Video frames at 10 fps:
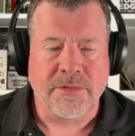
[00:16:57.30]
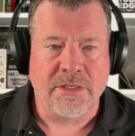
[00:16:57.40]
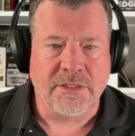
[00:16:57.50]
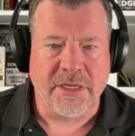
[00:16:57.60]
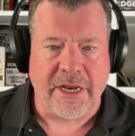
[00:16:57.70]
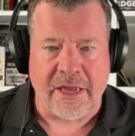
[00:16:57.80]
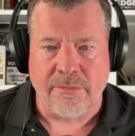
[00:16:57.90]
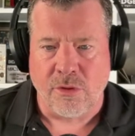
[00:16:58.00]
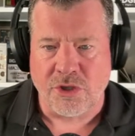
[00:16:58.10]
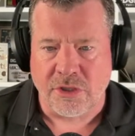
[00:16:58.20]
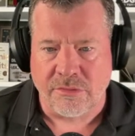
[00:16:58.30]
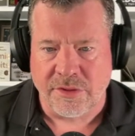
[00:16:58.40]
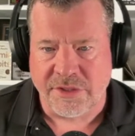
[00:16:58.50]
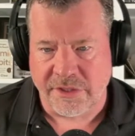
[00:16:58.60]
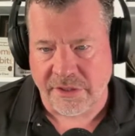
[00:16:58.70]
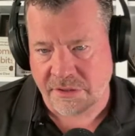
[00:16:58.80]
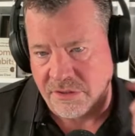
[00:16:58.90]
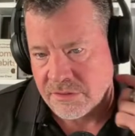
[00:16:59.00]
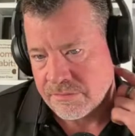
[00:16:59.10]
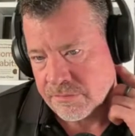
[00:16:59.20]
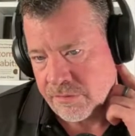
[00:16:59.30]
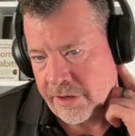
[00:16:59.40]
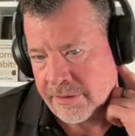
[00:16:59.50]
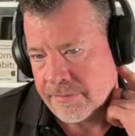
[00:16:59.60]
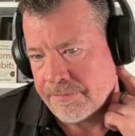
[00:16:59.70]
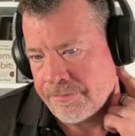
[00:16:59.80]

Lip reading: And today, emotional resilience, right?